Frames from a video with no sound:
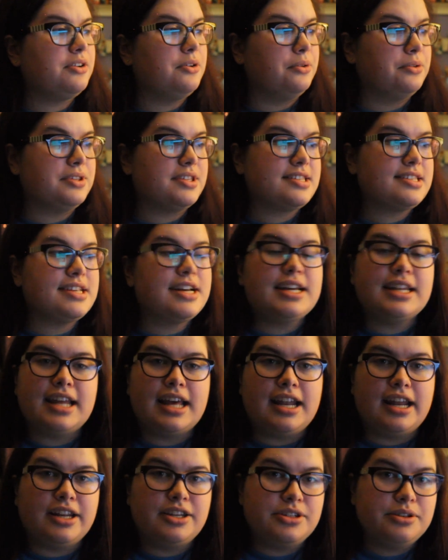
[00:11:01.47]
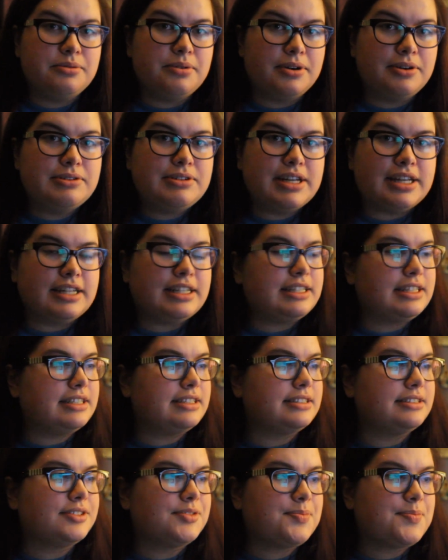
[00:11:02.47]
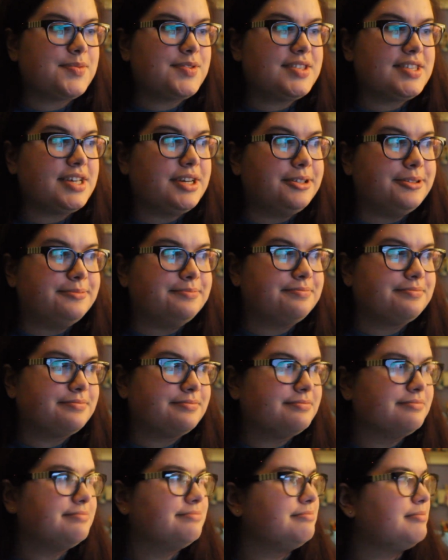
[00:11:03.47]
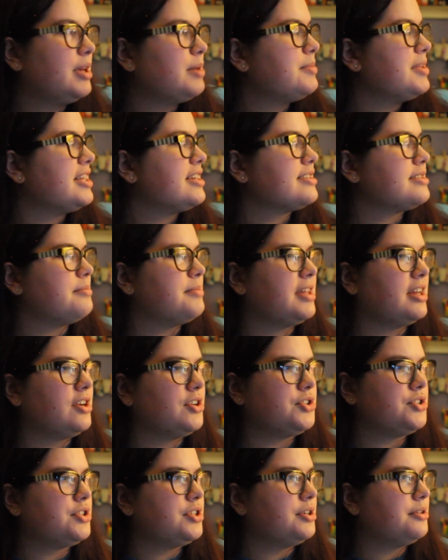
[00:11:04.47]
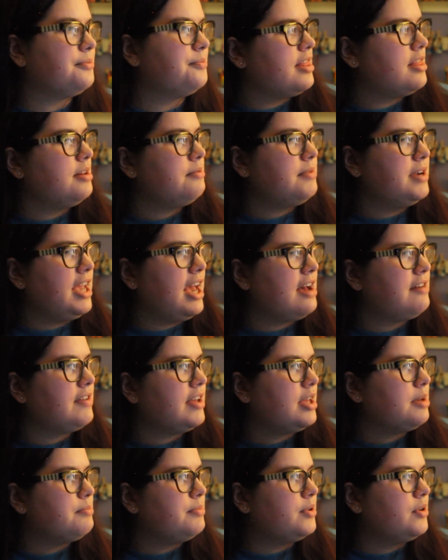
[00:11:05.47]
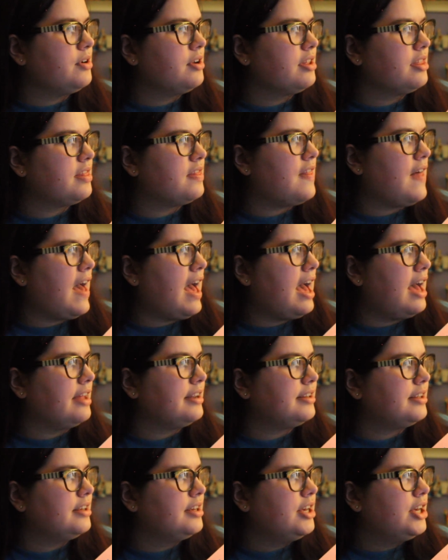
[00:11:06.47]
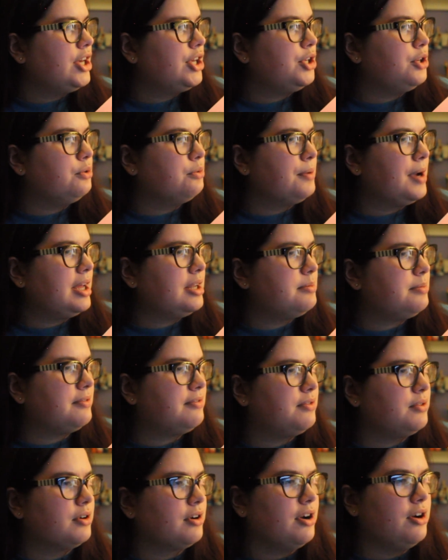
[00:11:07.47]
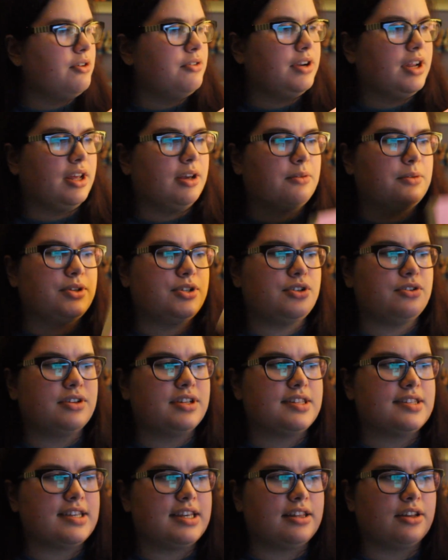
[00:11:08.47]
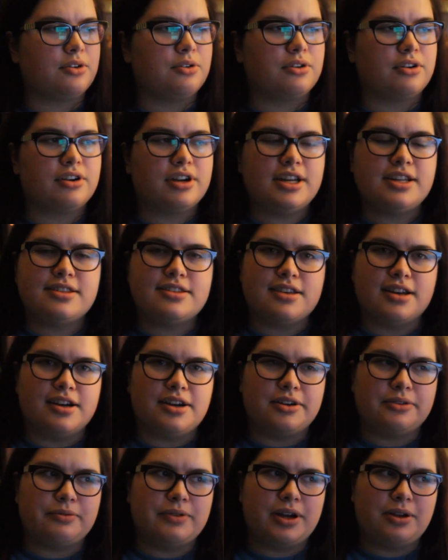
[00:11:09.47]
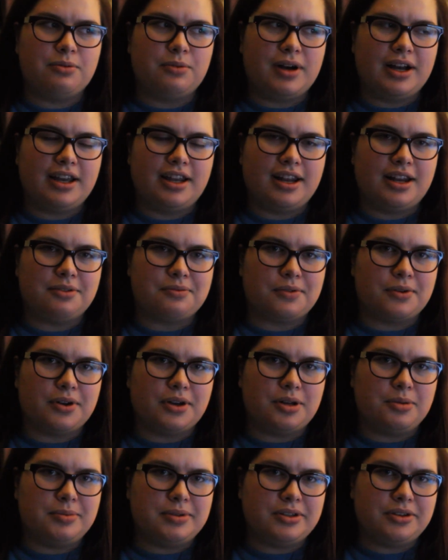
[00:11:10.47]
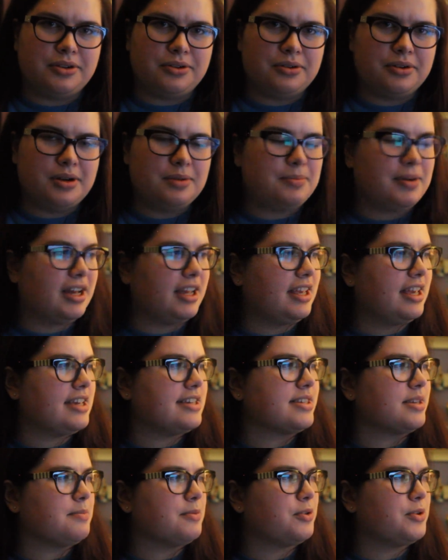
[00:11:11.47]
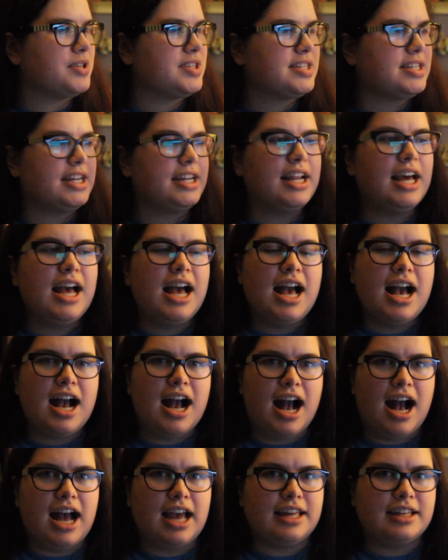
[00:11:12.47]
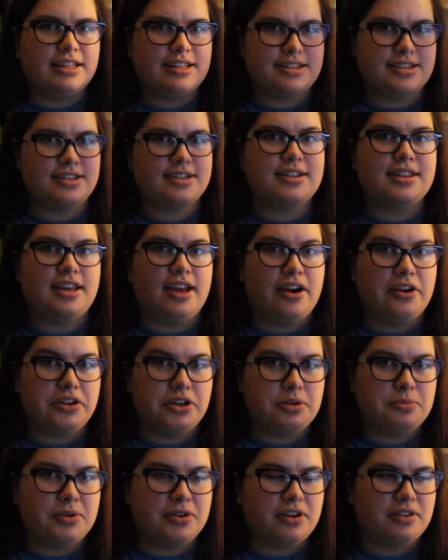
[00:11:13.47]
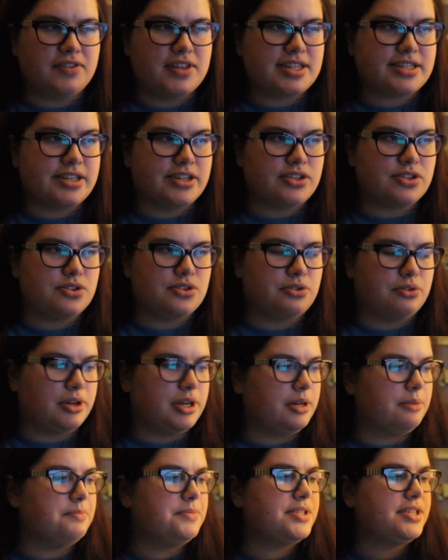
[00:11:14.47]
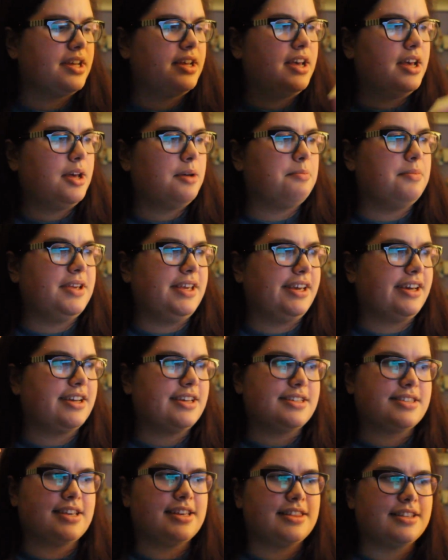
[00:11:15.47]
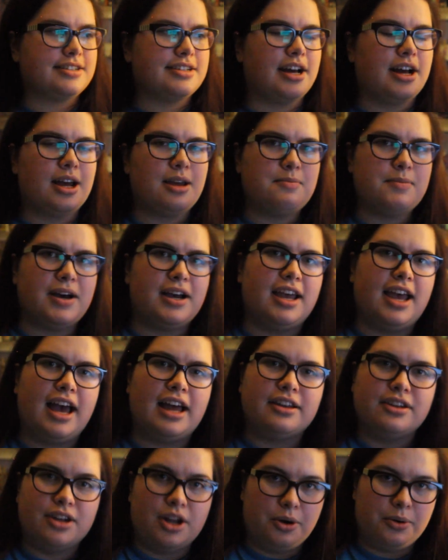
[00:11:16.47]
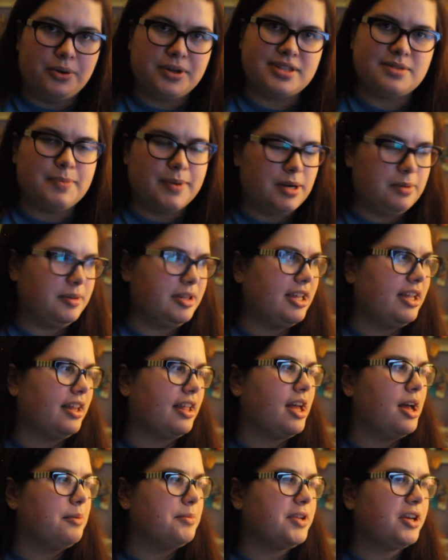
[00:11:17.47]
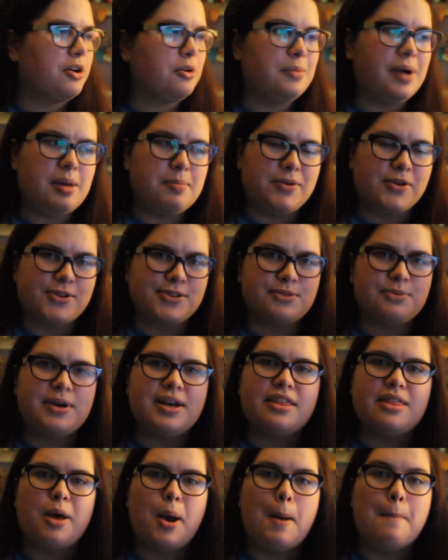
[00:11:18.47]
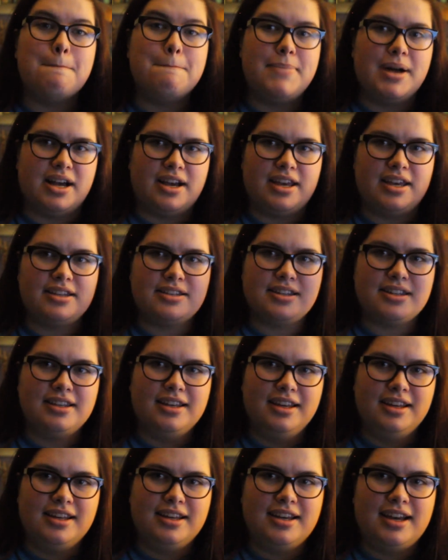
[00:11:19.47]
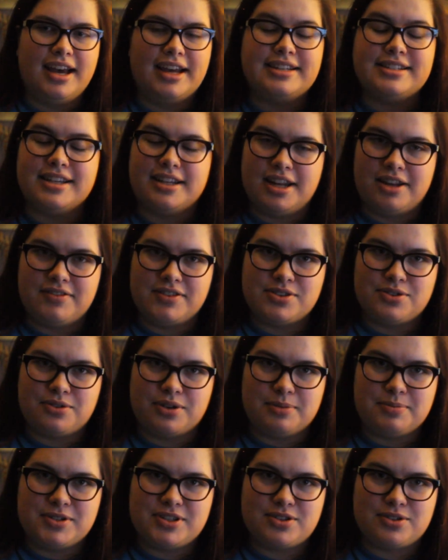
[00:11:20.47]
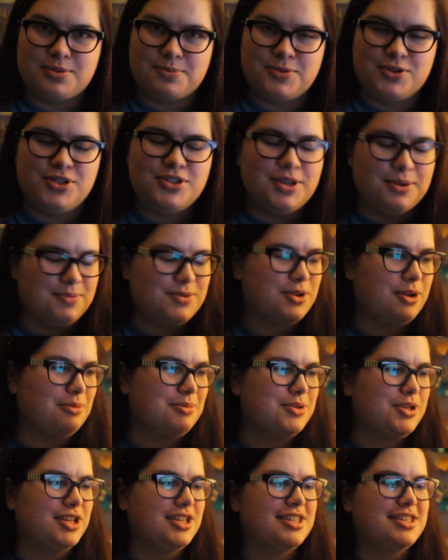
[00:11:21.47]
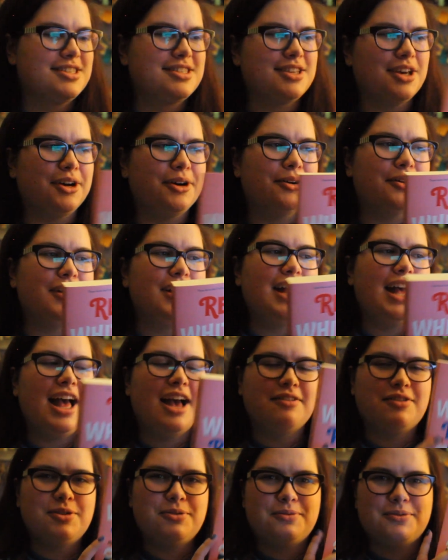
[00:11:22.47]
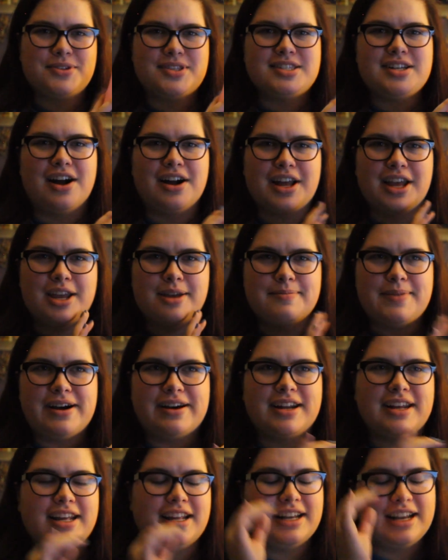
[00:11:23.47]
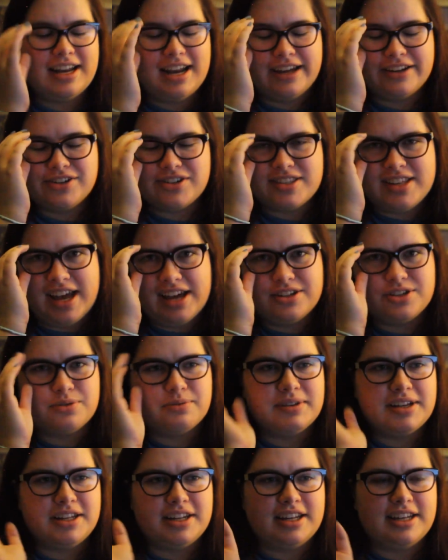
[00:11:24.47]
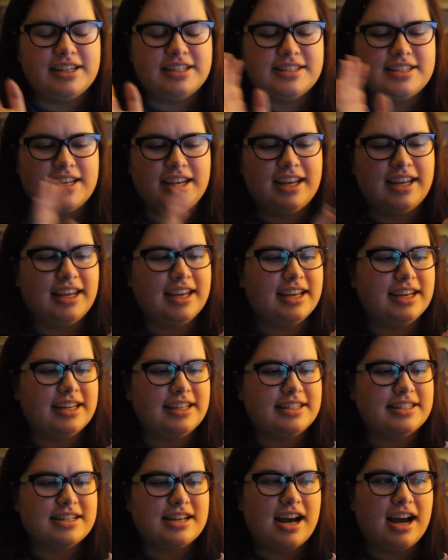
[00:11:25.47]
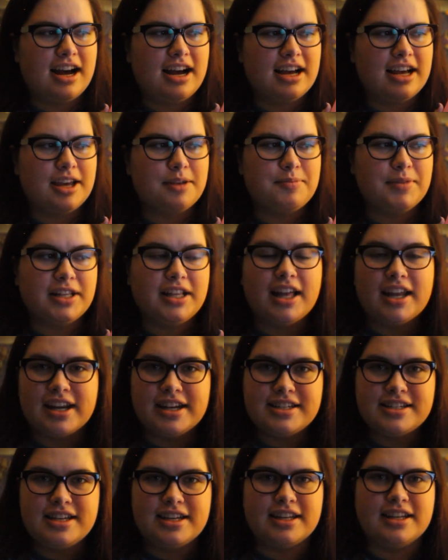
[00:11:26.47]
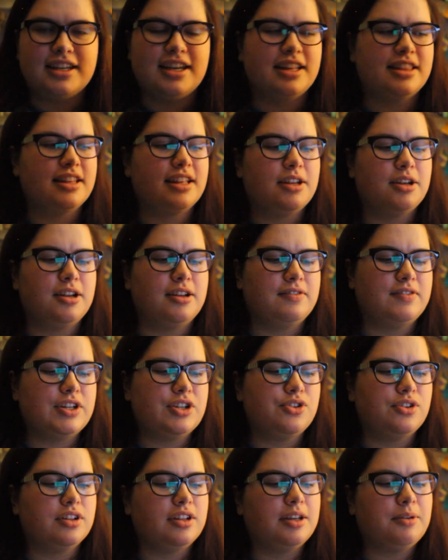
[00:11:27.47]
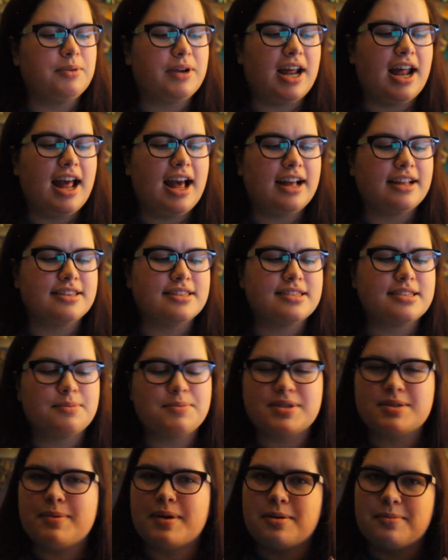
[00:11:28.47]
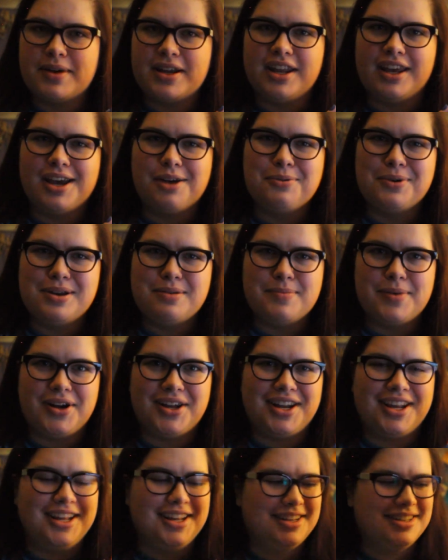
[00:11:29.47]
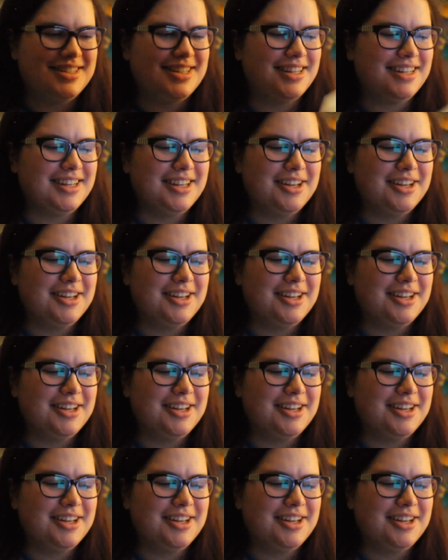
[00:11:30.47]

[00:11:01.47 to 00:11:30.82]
Golden Sun, and I do own it, so maybe that's something I should do. Then we have a book that you read before owning, which you can see in the corner. It's Red, White, and Royal Blue by Casey McQuiston. I listened to the audiobook of this on Scribd because at the time I had no expendable income to go buy books with, but I did have a Scribd subscription, so everyone was talking about it and I just had to read it, and I'm glad I did. And then eventually when I had some spare money I went and bought it.